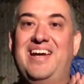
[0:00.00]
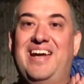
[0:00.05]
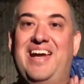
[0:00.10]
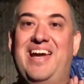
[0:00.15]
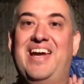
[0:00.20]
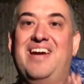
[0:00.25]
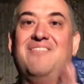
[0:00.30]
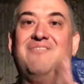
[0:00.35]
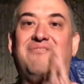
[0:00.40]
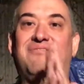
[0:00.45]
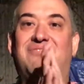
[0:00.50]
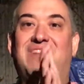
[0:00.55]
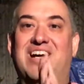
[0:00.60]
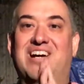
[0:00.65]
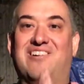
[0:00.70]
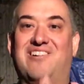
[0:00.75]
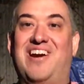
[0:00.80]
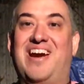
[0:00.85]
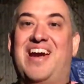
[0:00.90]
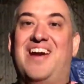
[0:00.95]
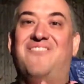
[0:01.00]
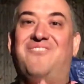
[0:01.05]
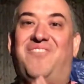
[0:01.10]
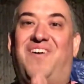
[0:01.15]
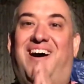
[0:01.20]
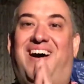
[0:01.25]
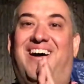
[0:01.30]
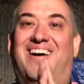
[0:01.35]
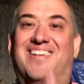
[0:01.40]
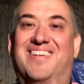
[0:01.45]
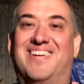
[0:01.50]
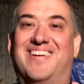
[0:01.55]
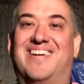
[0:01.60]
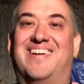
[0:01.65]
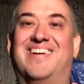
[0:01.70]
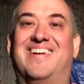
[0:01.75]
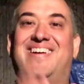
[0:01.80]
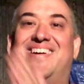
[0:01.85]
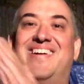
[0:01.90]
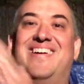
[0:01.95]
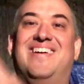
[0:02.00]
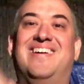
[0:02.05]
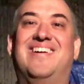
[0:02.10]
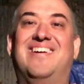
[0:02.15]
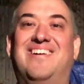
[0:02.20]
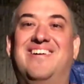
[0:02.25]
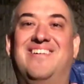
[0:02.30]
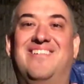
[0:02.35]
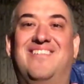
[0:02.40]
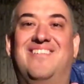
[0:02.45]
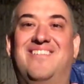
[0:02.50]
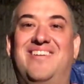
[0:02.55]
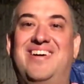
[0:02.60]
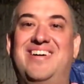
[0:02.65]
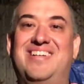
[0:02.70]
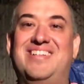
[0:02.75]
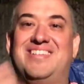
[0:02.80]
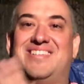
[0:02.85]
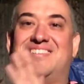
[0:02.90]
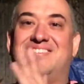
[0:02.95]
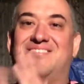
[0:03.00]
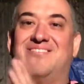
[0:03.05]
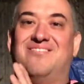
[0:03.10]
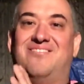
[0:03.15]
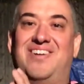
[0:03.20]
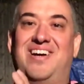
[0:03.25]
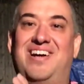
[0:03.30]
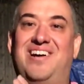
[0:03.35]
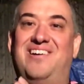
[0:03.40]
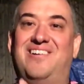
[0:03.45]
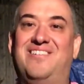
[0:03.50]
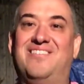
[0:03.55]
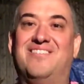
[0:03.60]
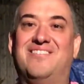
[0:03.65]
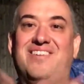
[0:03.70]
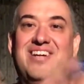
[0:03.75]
And my grandfather was, well,